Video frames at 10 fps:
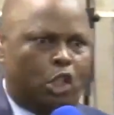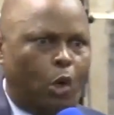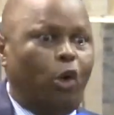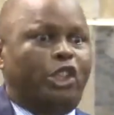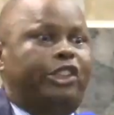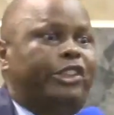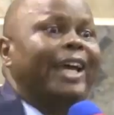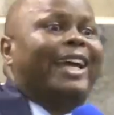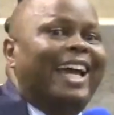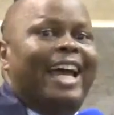to
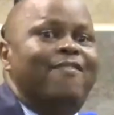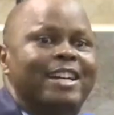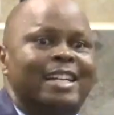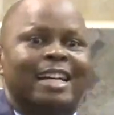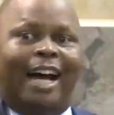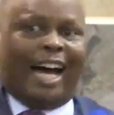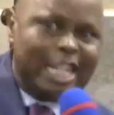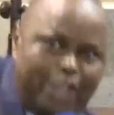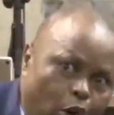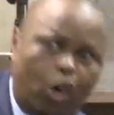shake heaven
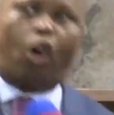until